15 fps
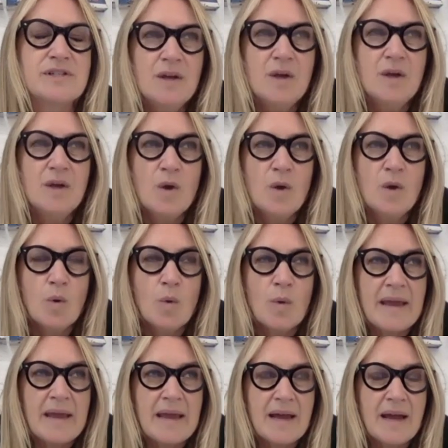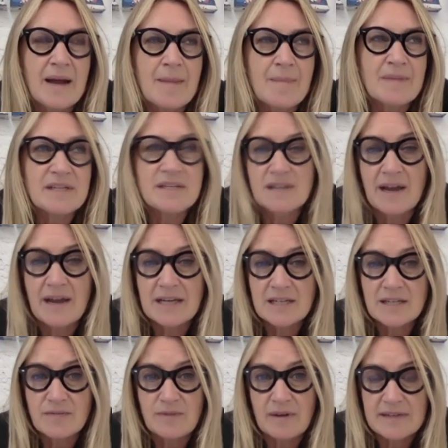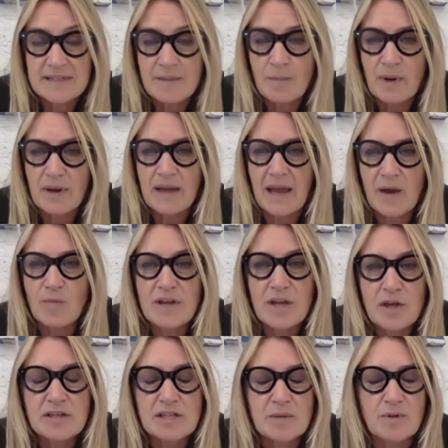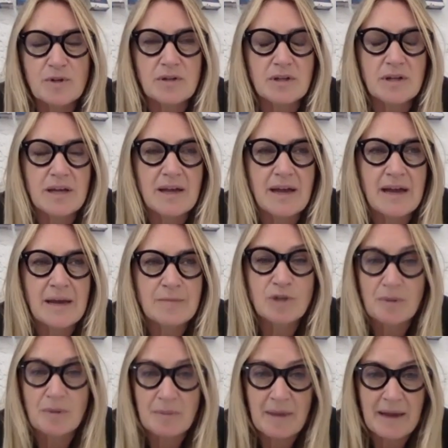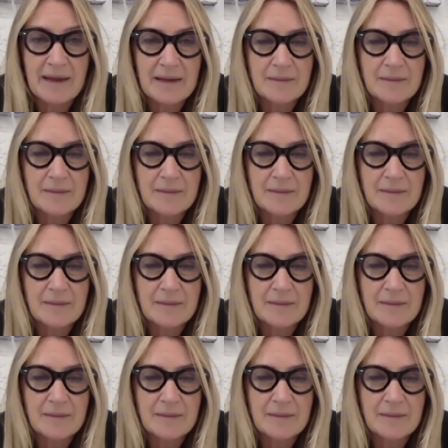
we designed, very simply, a reusable shopping bag.